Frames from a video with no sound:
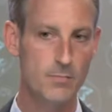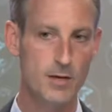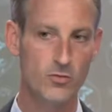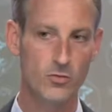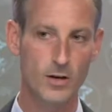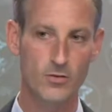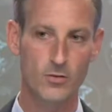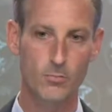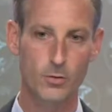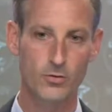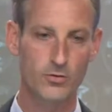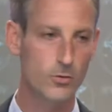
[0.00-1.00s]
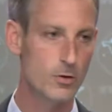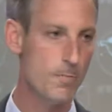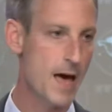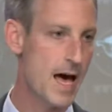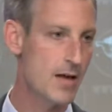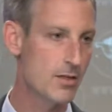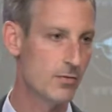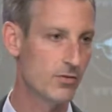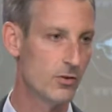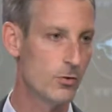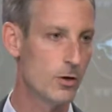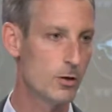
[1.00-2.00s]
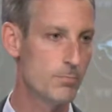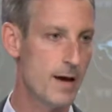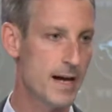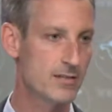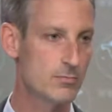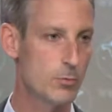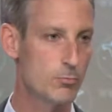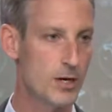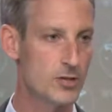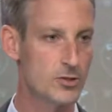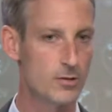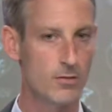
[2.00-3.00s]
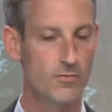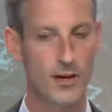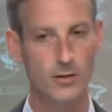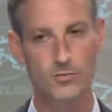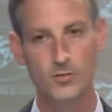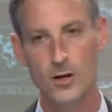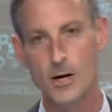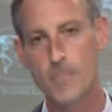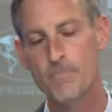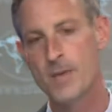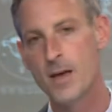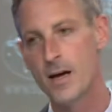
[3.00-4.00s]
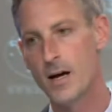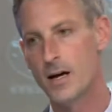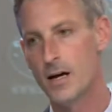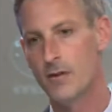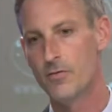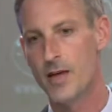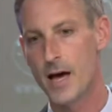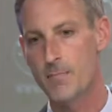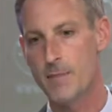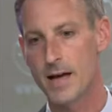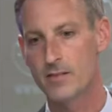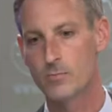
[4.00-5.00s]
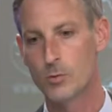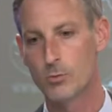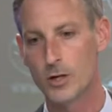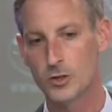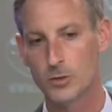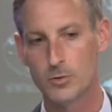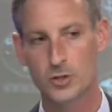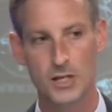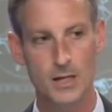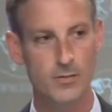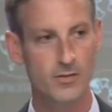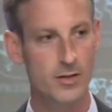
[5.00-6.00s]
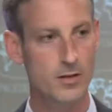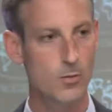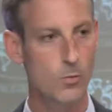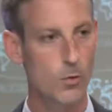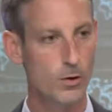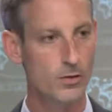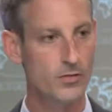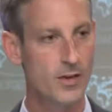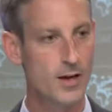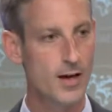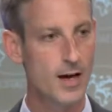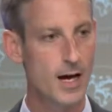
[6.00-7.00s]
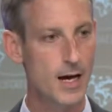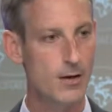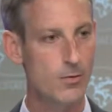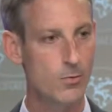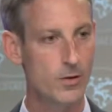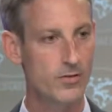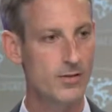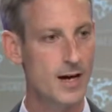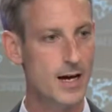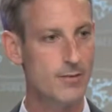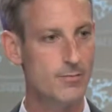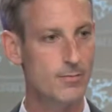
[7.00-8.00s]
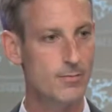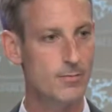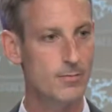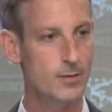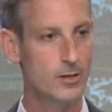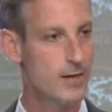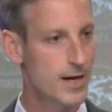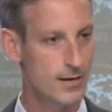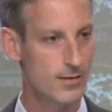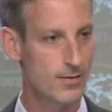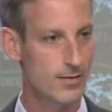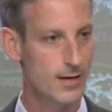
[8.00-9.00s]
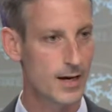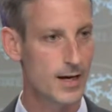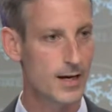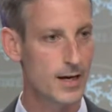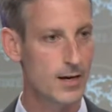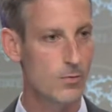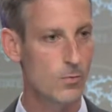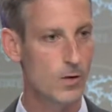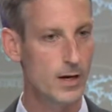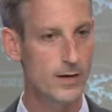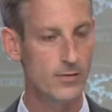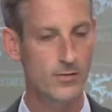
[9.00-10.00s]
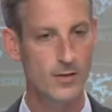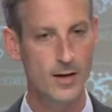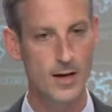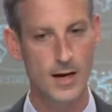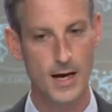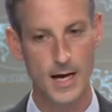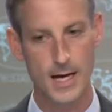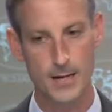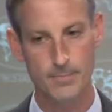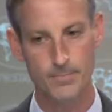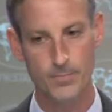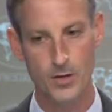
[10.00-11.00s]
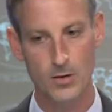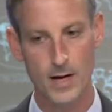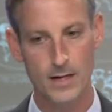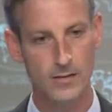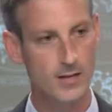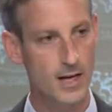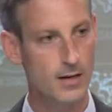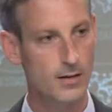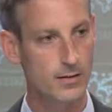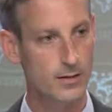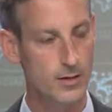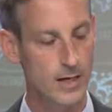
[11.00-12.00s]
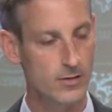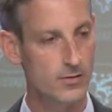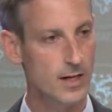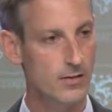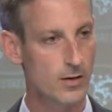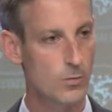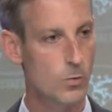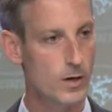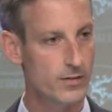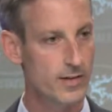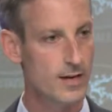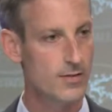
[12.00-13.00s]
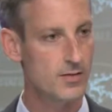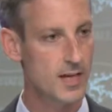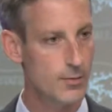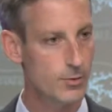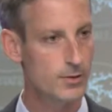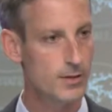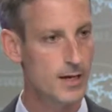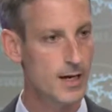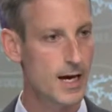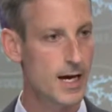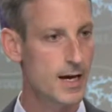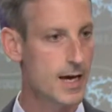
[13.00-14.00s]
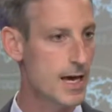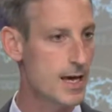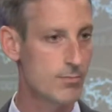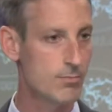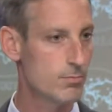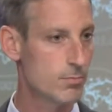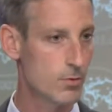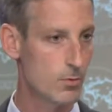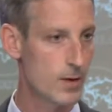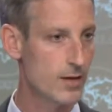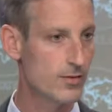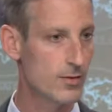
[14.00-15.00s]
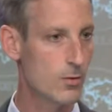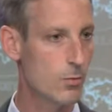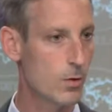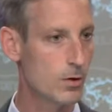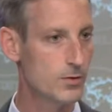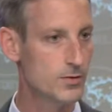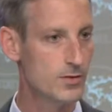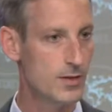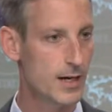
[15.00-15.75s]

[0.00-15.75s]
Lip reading: administration pursued a path of so-called maximum pressure. The fatal flaw of that maximum pressure regime is that the world was not united. It was the United States on one side of the table and the rest of the world,